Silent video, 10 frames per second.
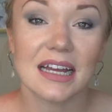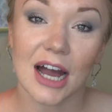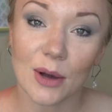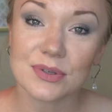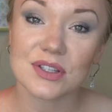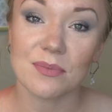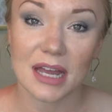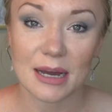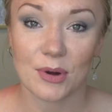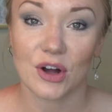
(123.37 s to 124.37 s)
helps the
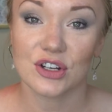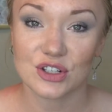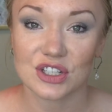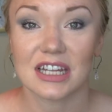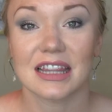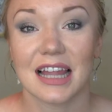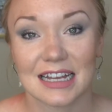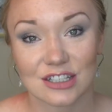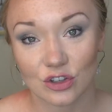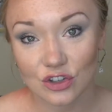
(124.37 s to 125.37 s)
makeup on your skin
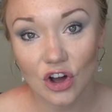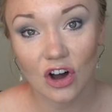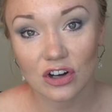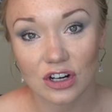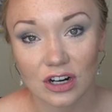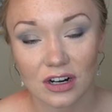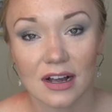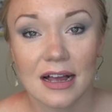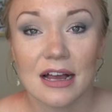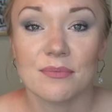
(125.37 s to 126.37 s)
last longer,
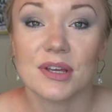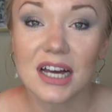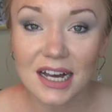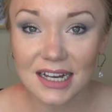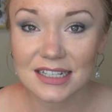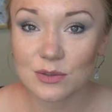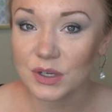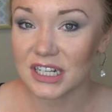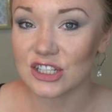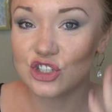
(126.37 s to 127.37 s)
because
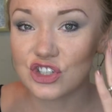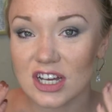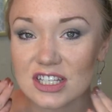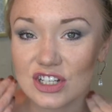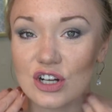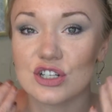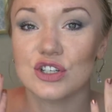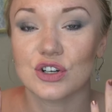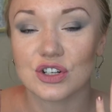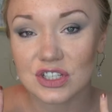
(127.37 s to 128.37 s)
when it's just onto
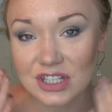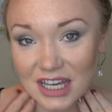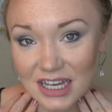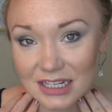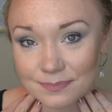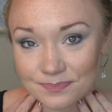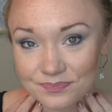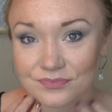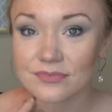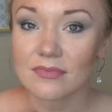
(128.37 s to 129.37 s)
your skin
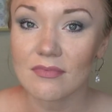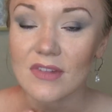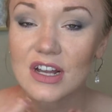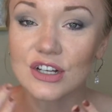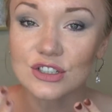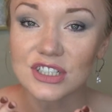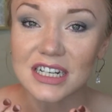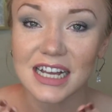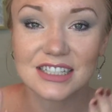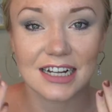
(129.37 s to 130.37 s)

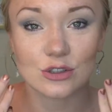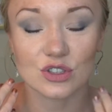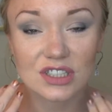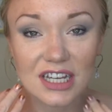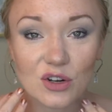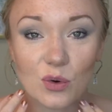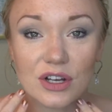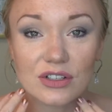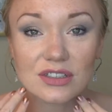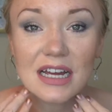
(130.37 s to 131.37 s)
has natural skin
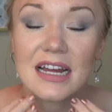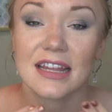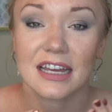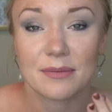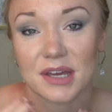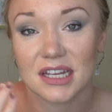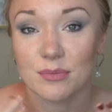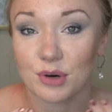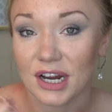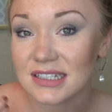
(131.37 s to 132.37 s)
oils that can begin to
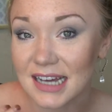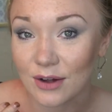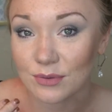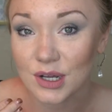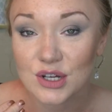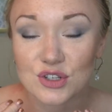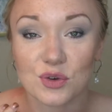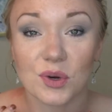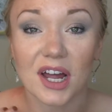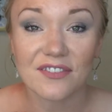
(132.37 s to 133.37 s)
break down.
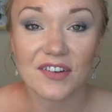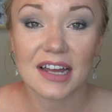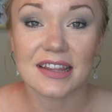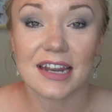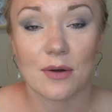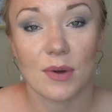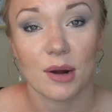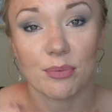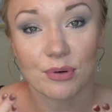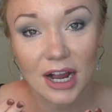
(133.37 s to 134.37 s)
So when I find that I
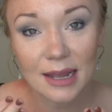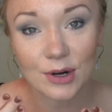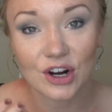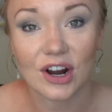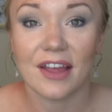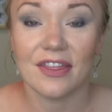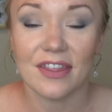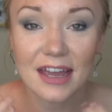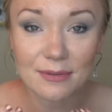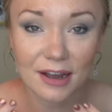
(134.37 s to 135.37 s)
wear primer and
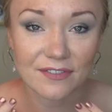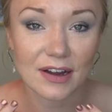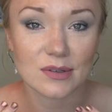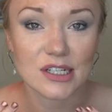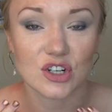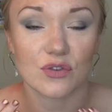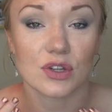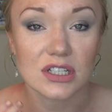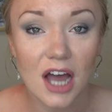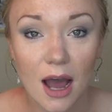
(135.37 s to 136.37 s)
then my foundation over
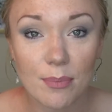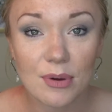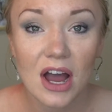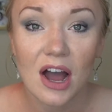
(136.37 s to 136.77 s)
the top,